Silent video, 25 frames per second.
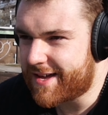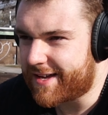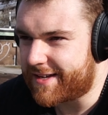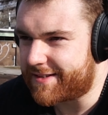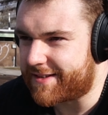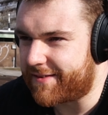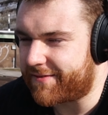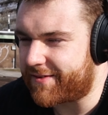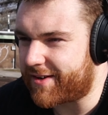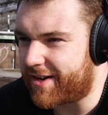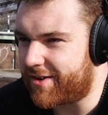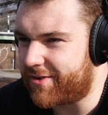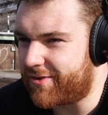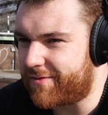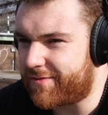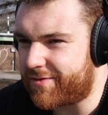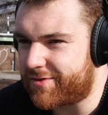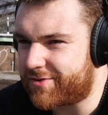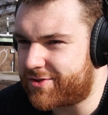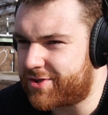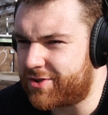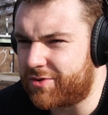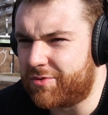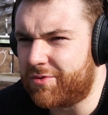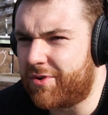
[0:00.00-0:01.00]
They've got over
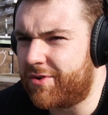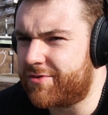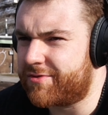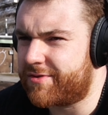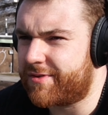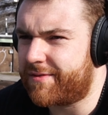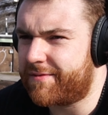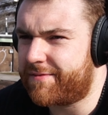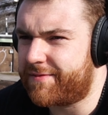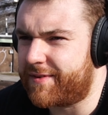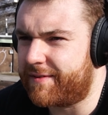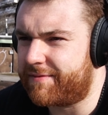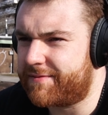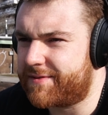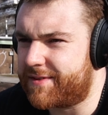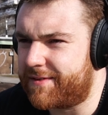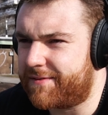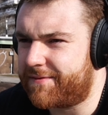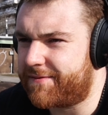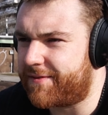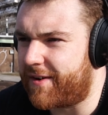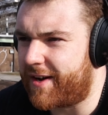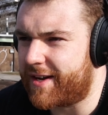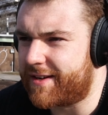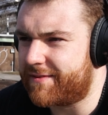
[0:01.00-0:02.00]

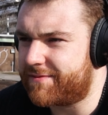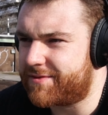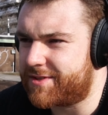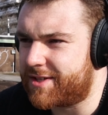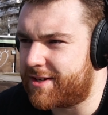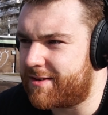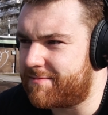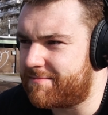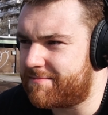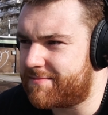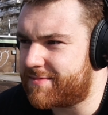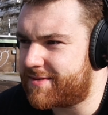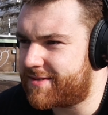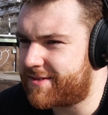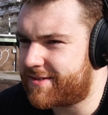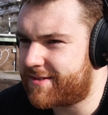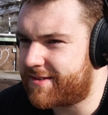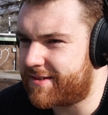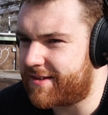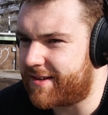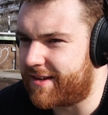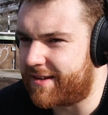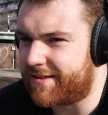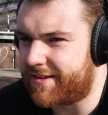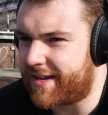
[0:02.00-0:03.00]
255 gyms
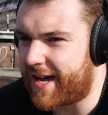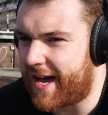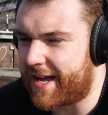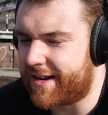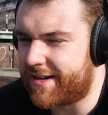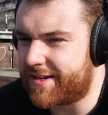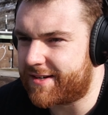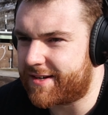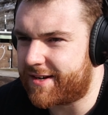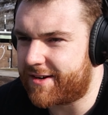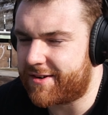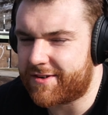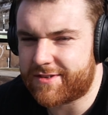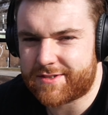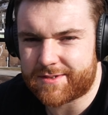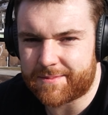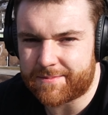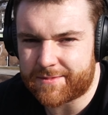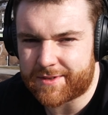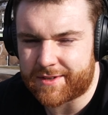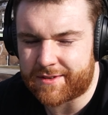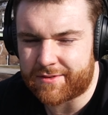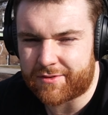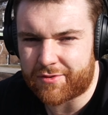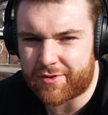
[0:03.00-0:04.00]
in Canada or
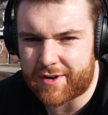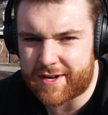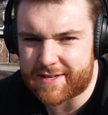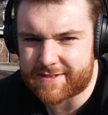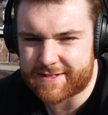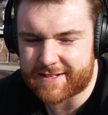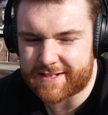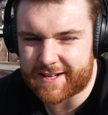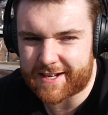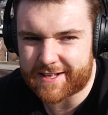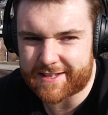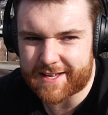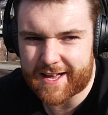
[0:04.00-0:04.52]
something crazy like